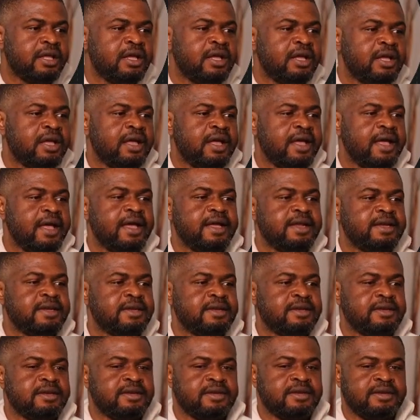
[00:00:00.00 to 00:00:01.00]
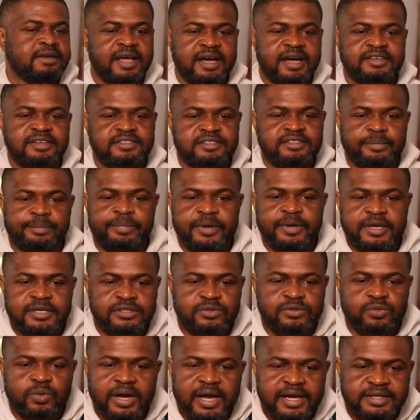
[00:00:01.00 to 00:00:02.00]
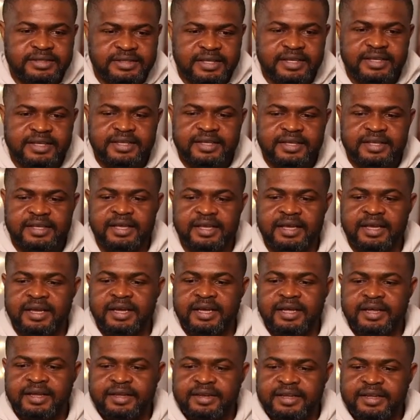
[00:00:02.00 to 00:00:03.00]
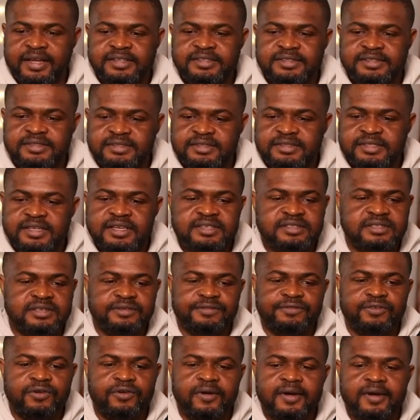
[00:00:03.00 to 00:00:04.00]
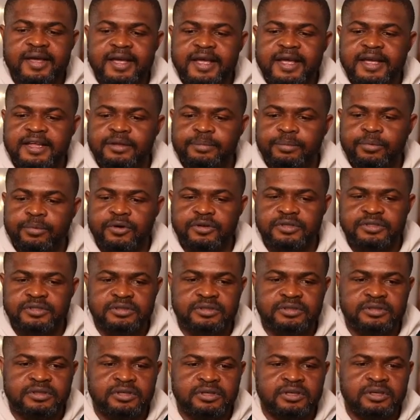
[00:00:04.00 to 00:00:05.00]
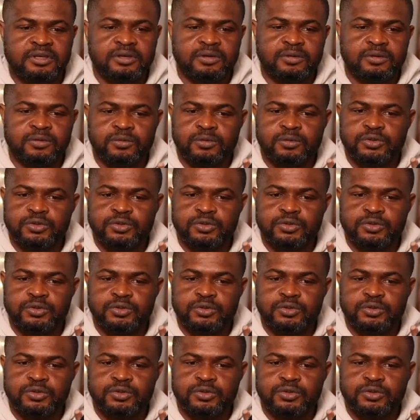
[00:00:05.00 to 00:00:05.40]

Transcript: And that is the best way, I think, that is easy for anybody who's